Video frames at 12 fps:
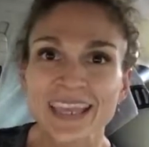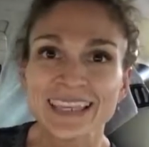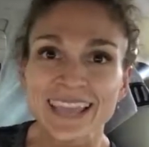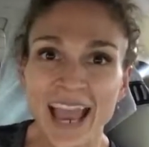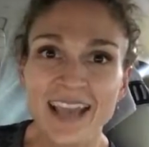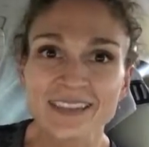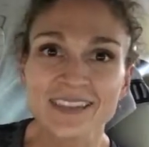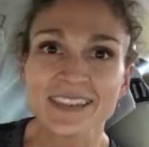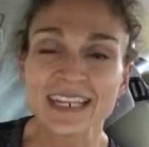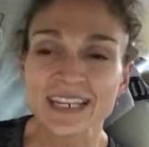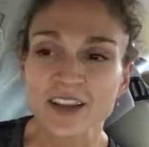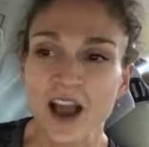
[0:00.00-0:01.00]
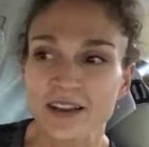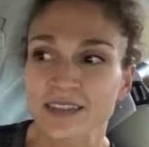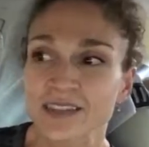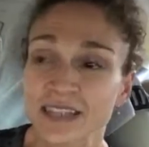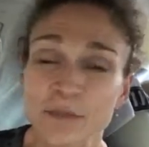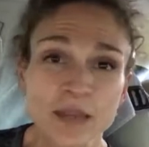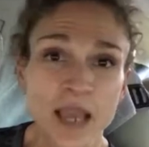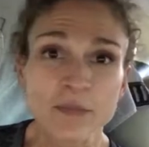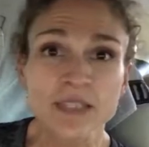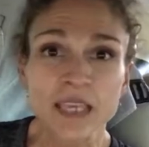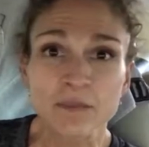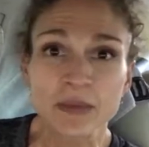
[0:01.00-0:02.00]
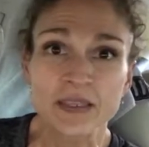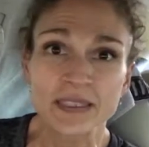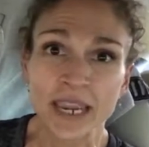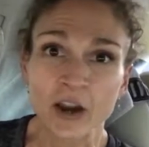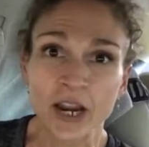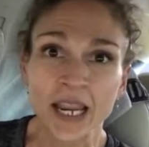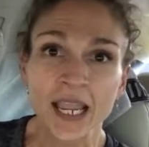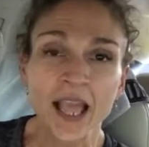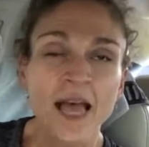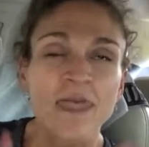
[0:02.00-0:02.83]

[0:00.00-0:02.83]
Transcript: Yes, detoxes sometimes can be scary.